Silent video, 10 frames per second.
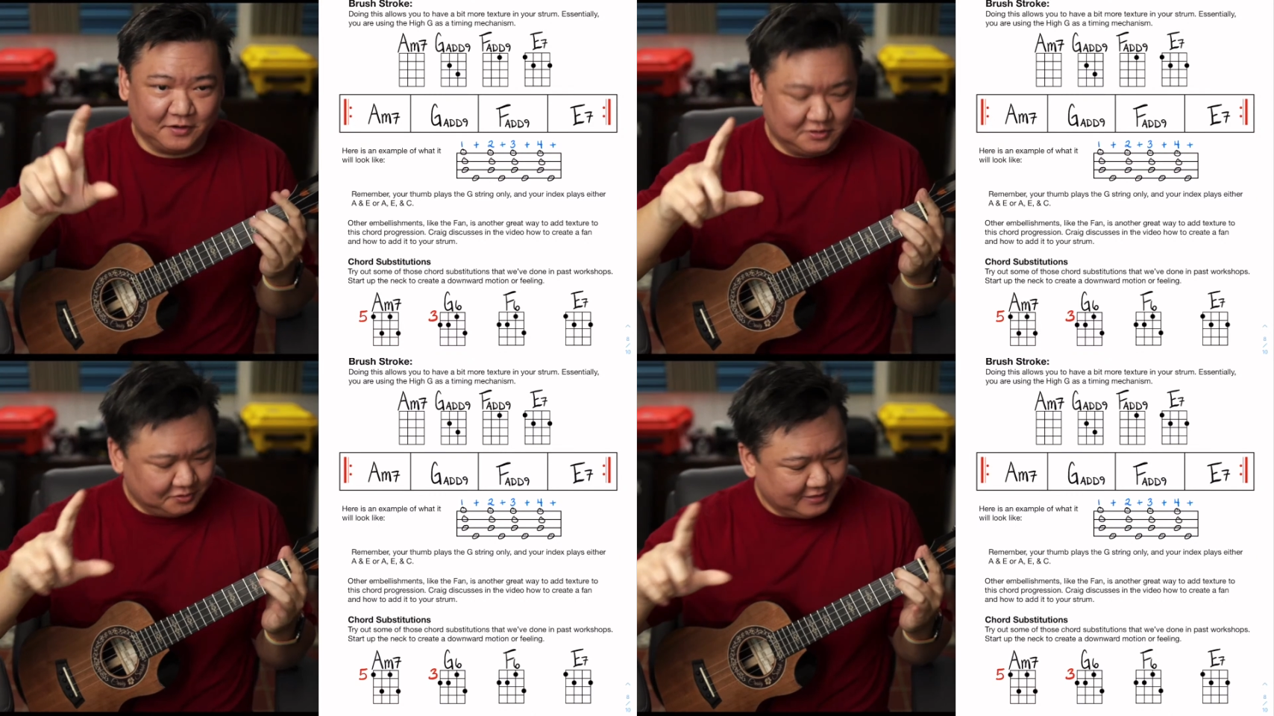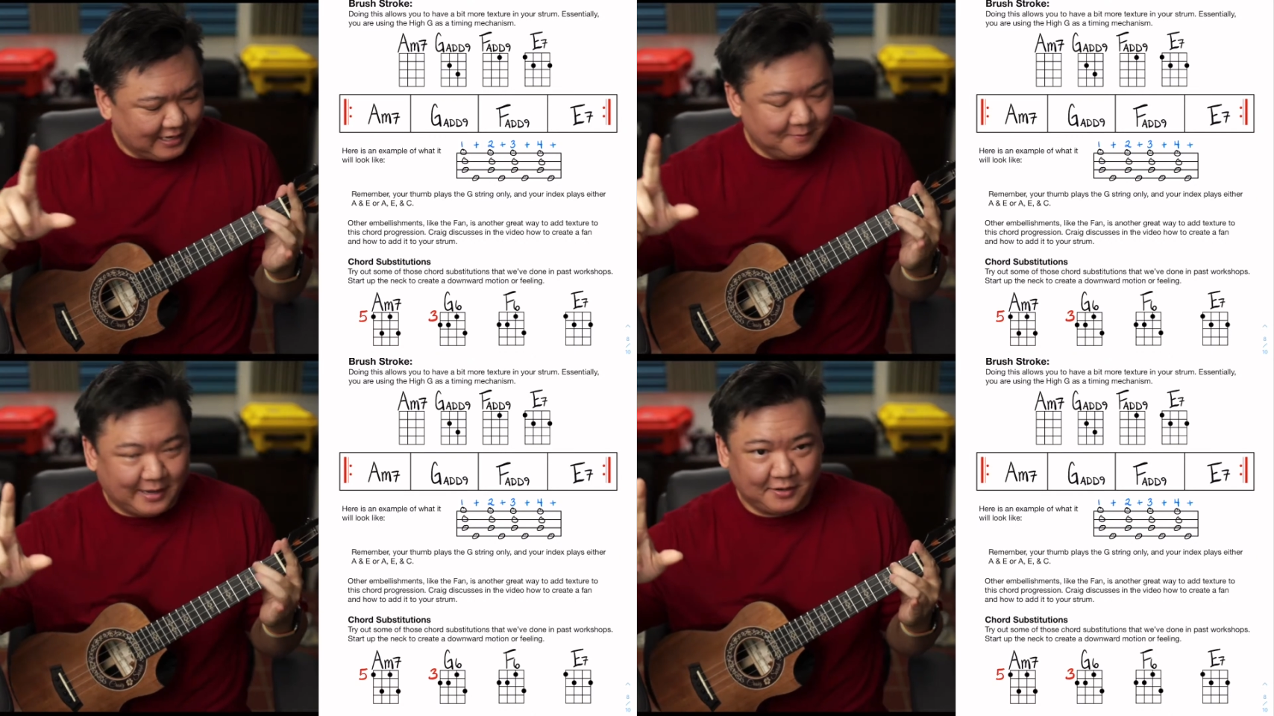let's hold that
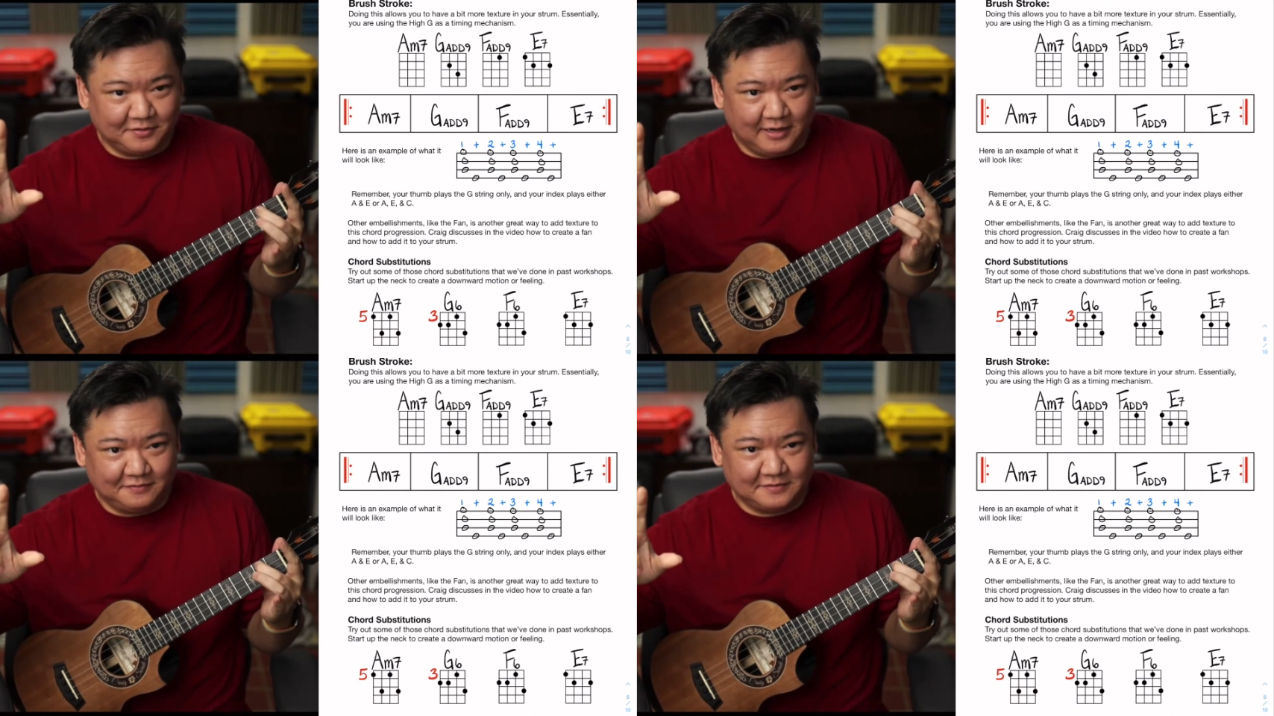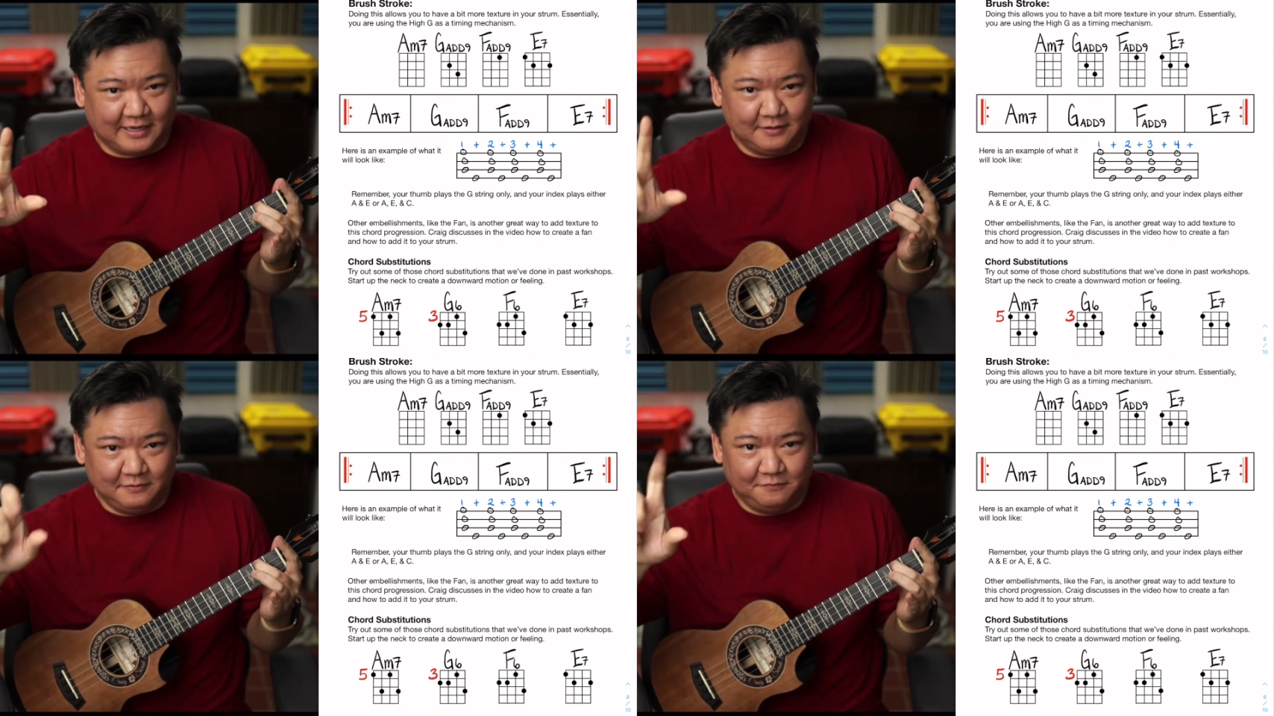A minor on the left
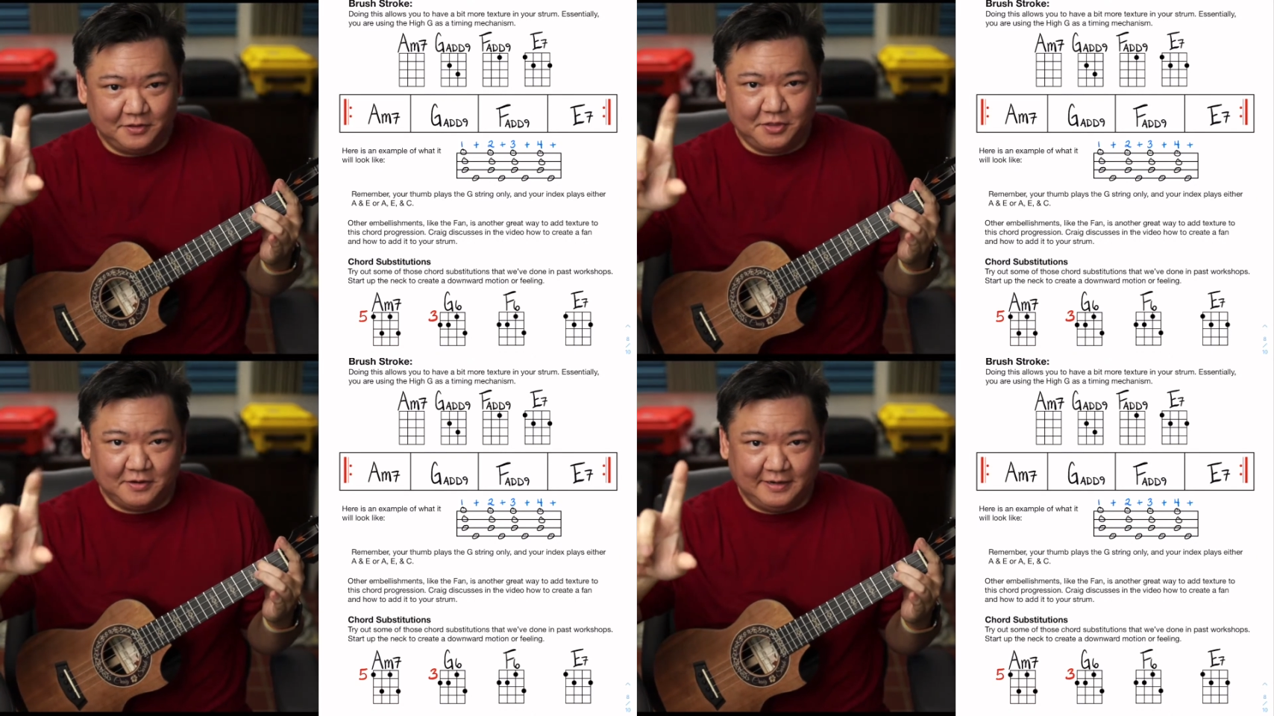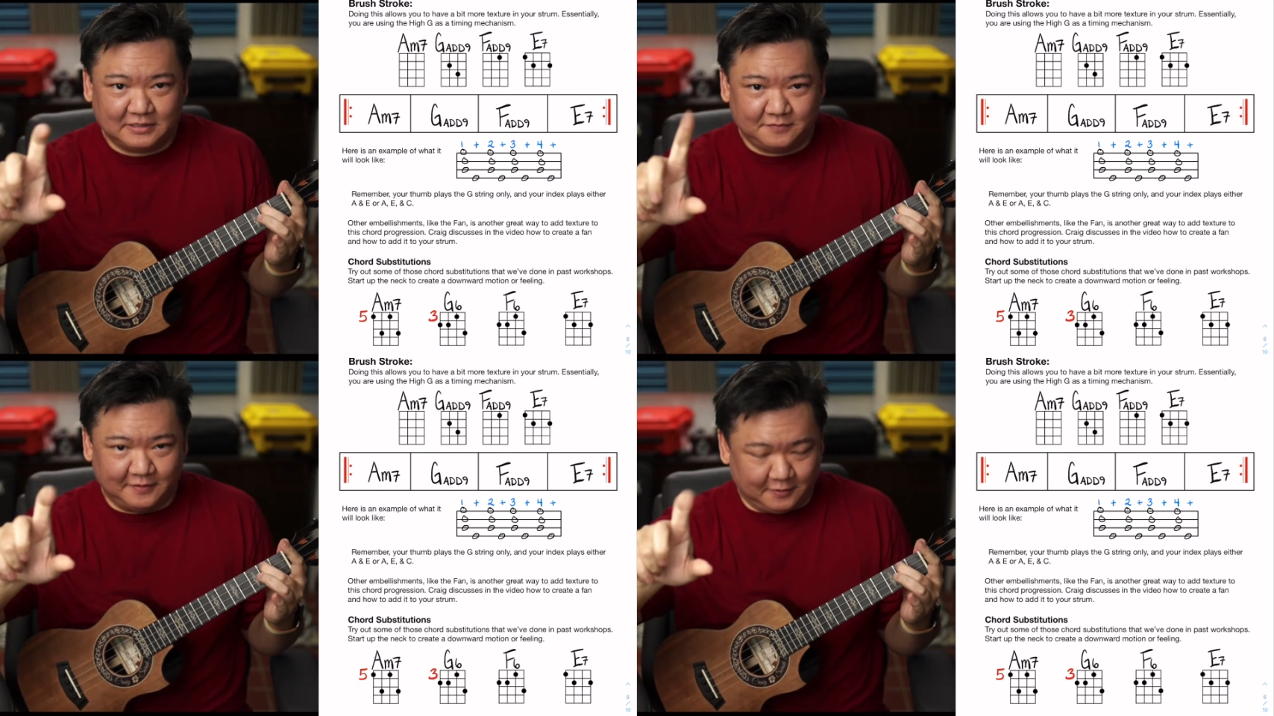hand with your
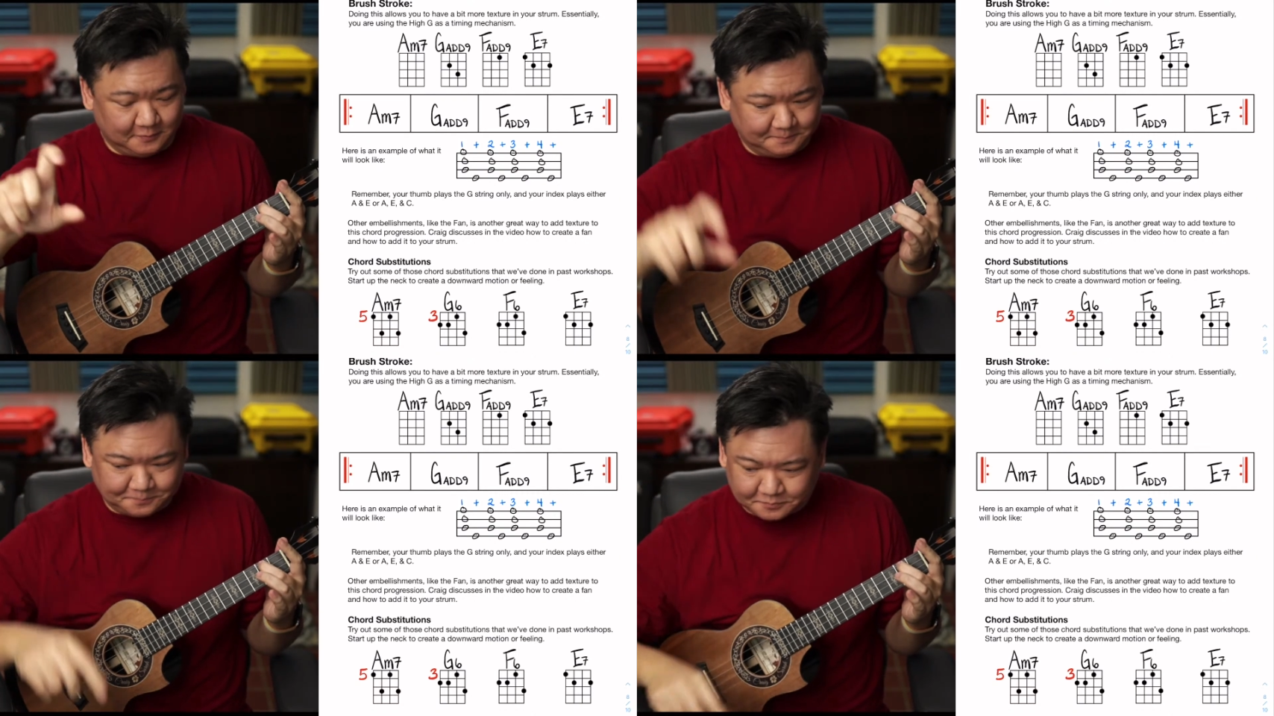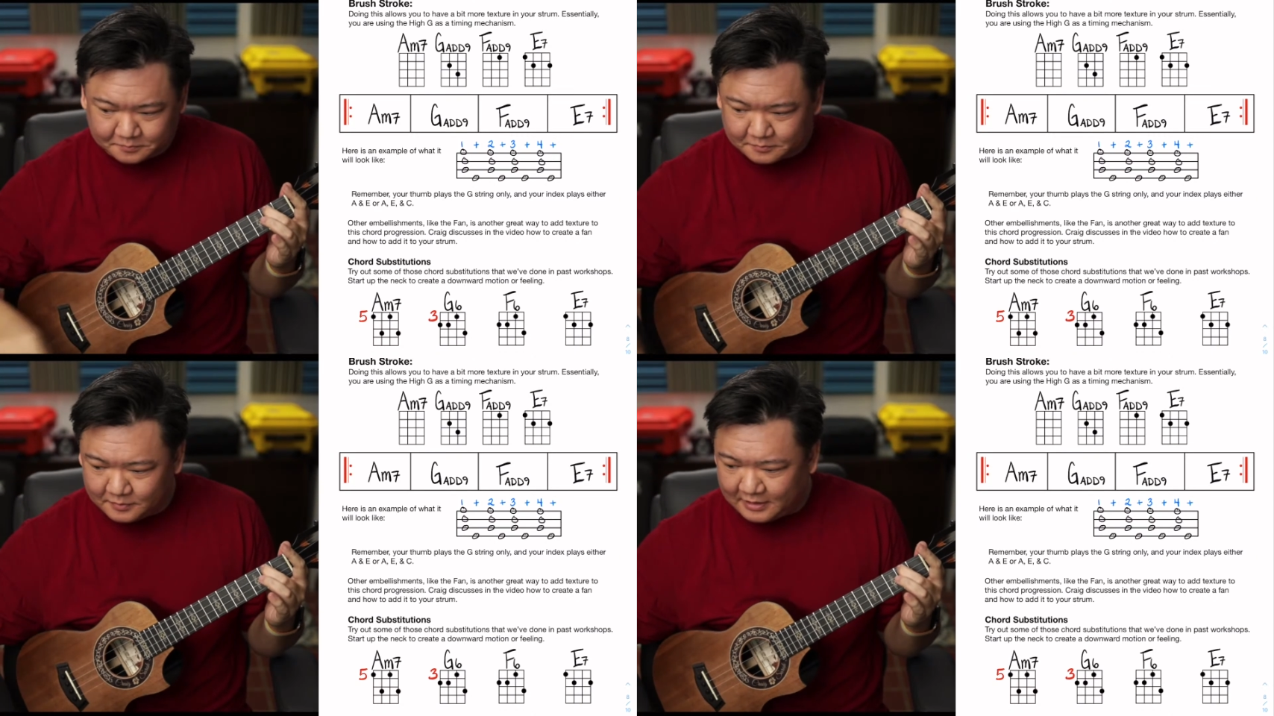index finger,
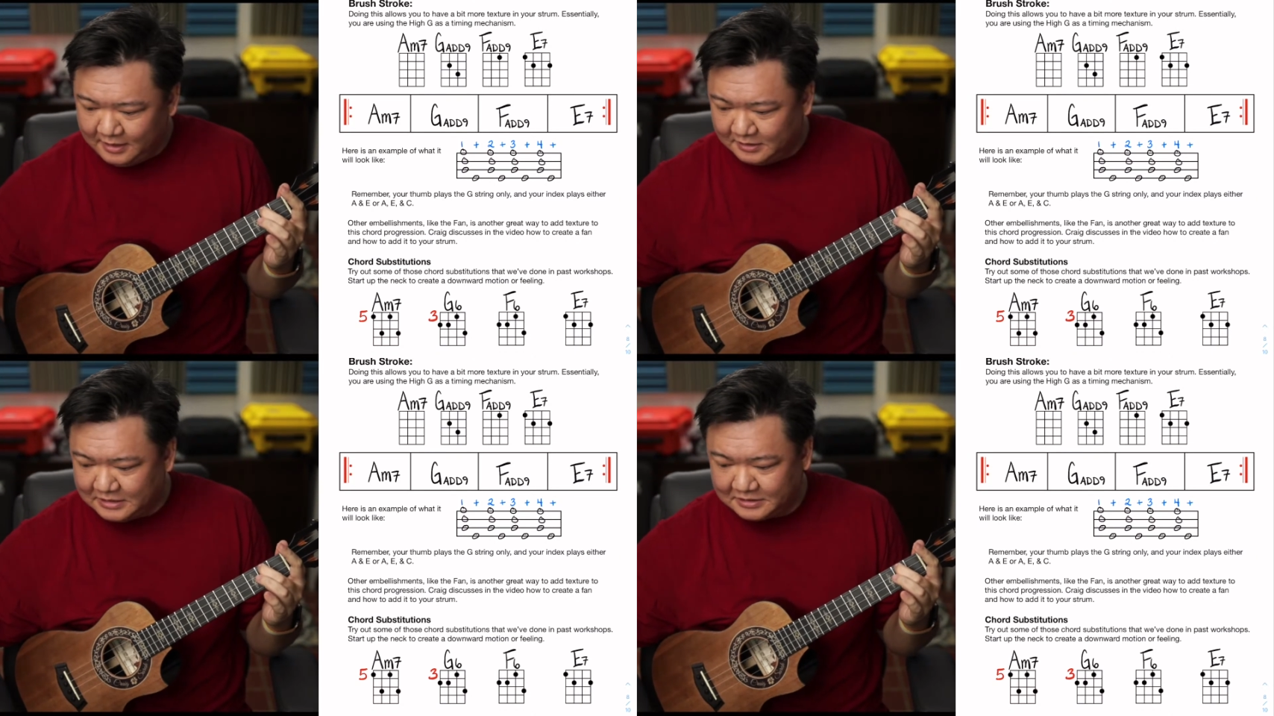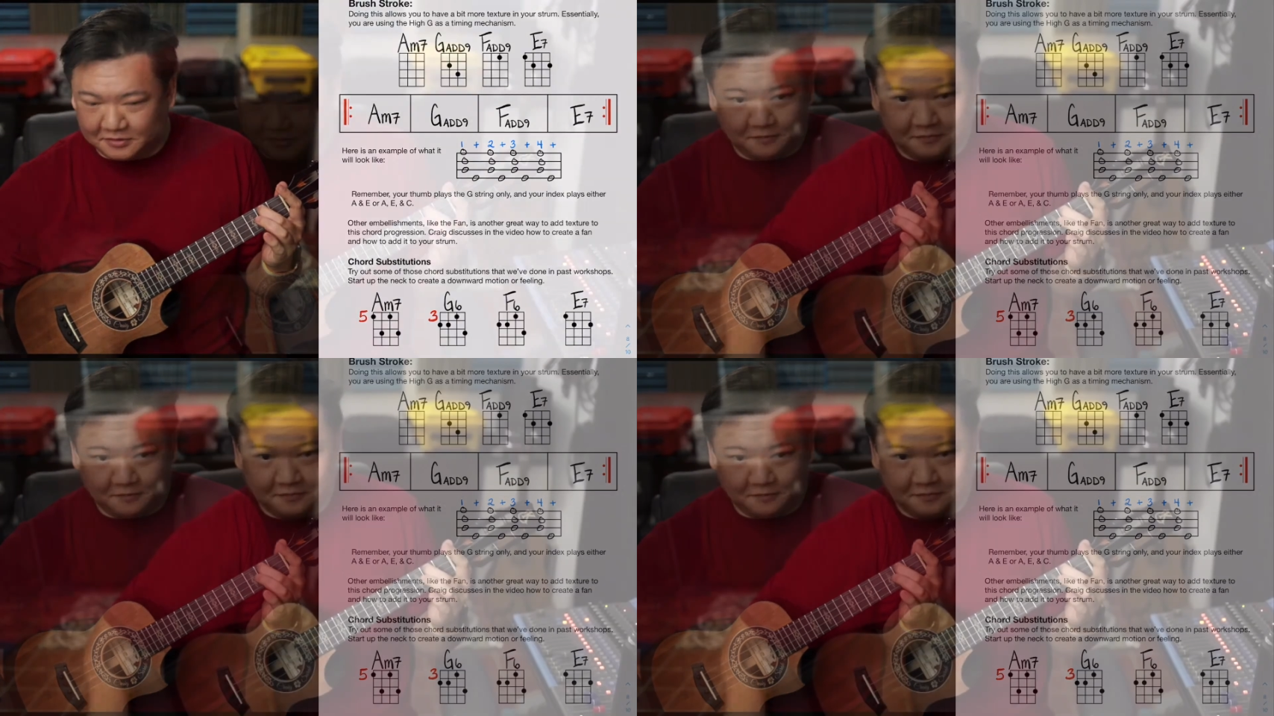and let's actually go